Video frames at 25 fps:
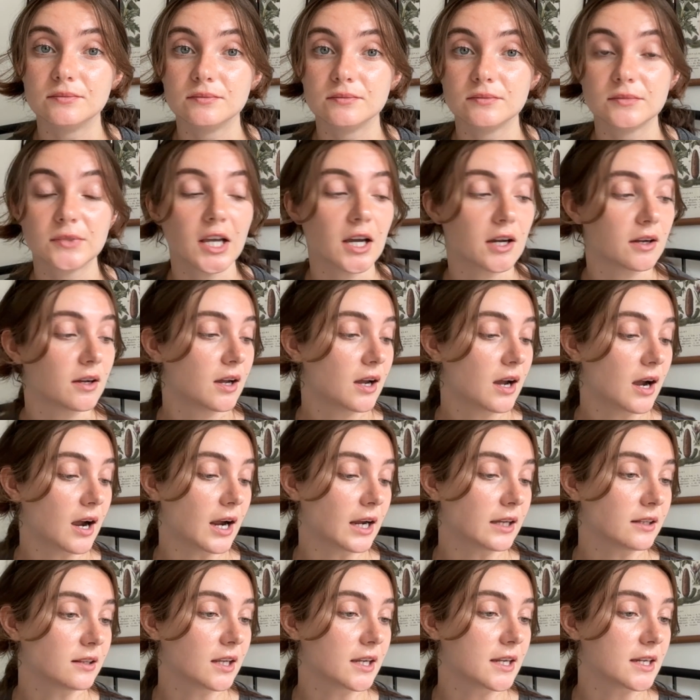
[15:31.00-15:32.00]
Yeah,
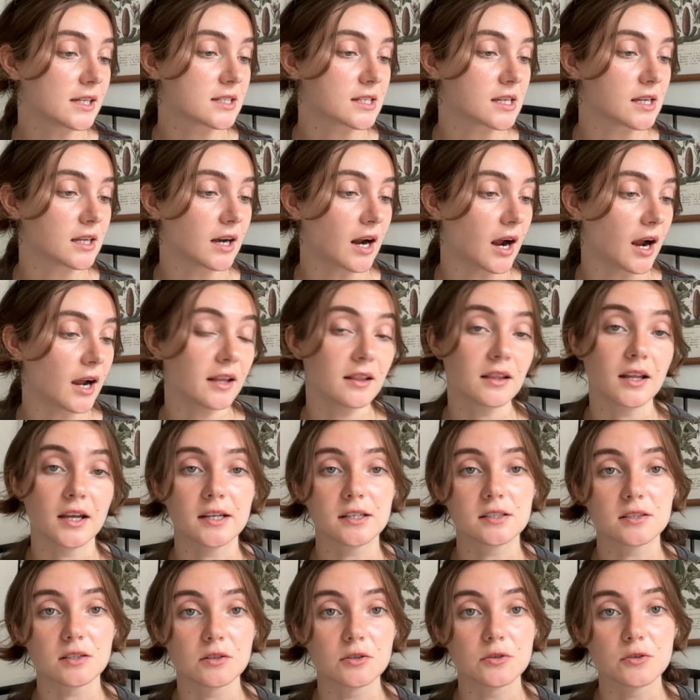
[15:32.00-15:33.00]
I liked it. I
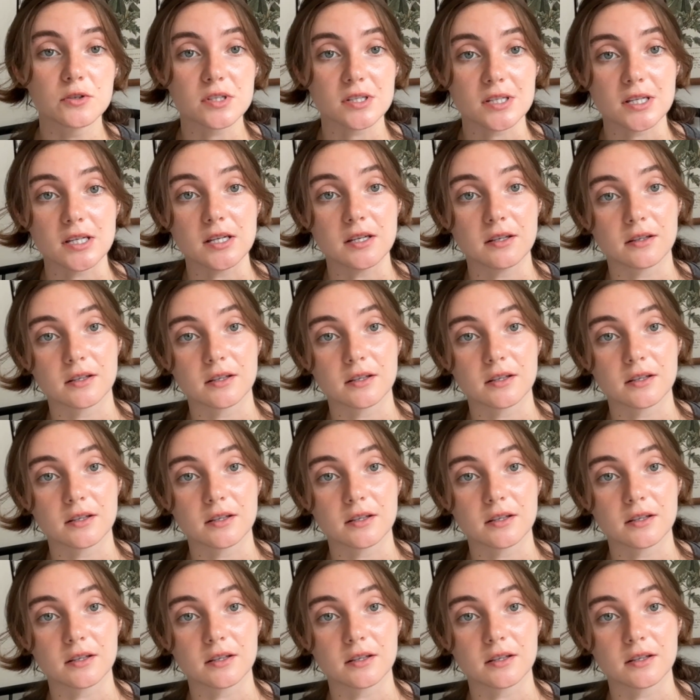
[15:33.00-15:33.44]
liked Lucy.